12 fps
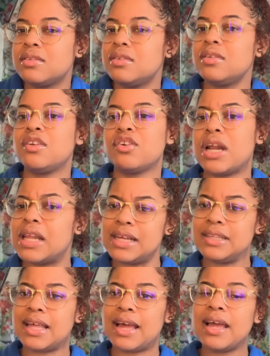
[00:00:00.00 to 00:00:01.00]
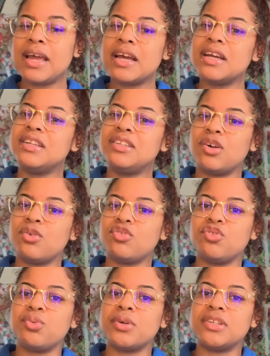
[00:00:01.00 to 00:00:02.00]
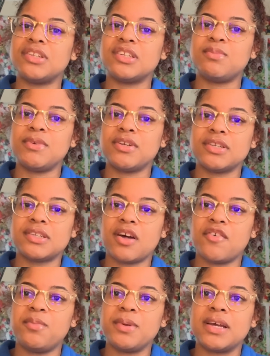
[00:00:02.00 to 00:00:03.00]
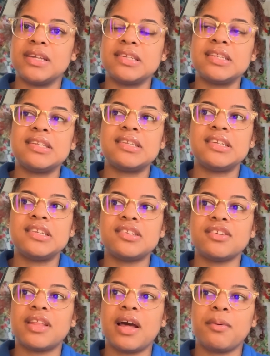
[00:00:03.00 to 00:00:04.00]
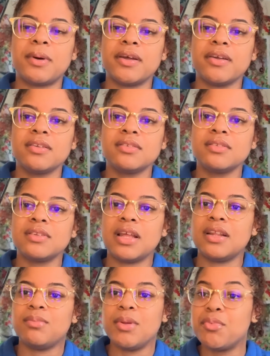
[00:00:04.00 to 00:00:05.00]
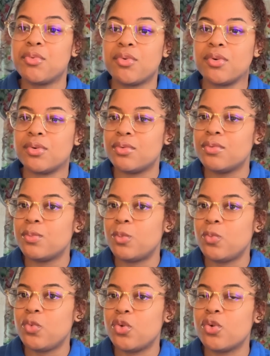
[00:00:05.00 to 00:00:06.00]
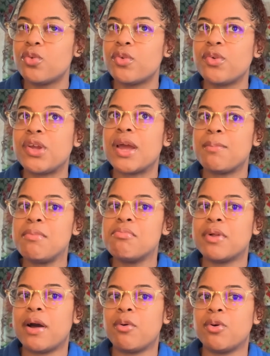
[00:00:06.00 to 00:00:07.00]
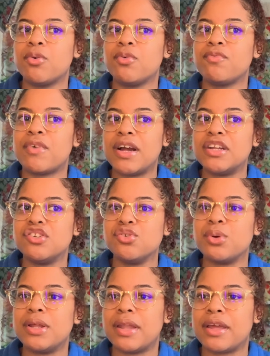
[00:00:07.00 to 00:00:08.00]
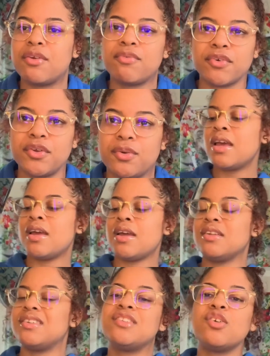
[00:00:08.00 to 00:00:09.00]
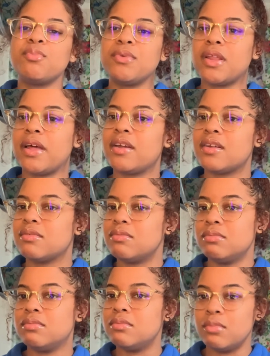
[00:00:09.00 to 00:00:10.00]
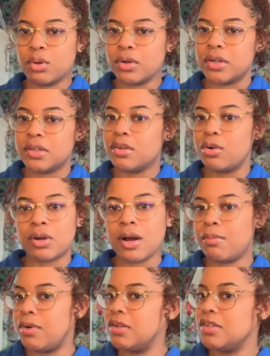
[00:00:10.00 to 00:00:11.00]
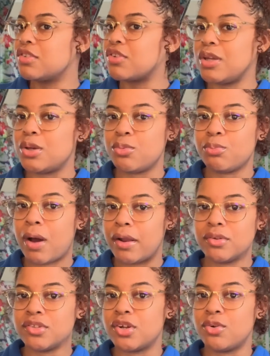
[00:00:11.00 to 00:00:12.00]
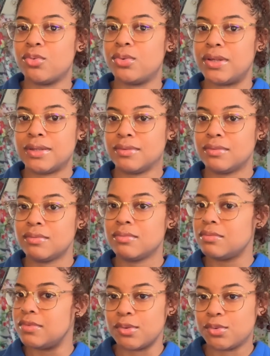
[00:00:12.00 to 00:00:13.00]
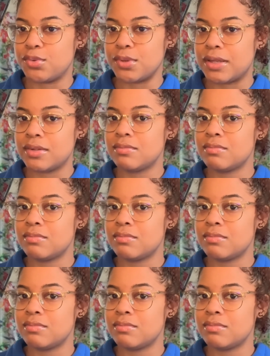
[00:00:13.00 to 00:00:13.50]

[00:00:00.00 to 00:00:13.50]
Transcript: you're not like that, don't do it. Just be yourself, because then it's easier that way, and you'll get people that will find you and like you for you. Just don't be like boring. Don't come on the screen monotone, and don't do that.